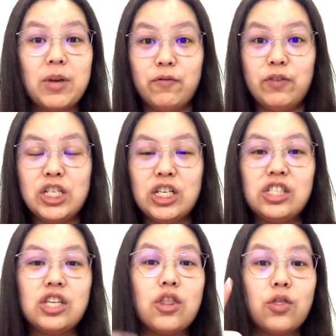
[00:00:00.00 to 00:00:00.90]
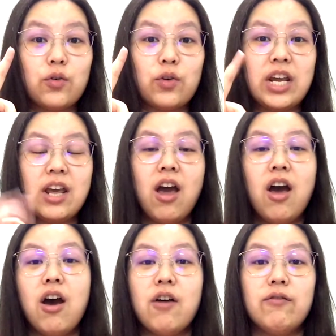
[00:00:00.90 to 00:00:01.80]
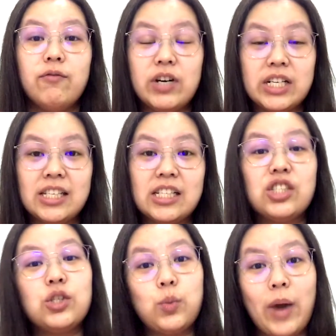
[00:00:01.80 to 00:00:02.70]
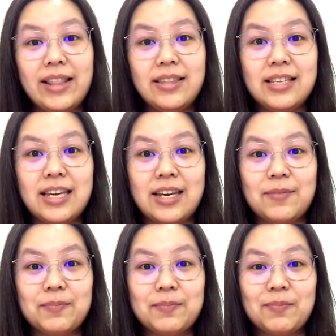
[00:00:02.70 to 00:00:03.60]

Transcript: Ephesians 3, verses 20.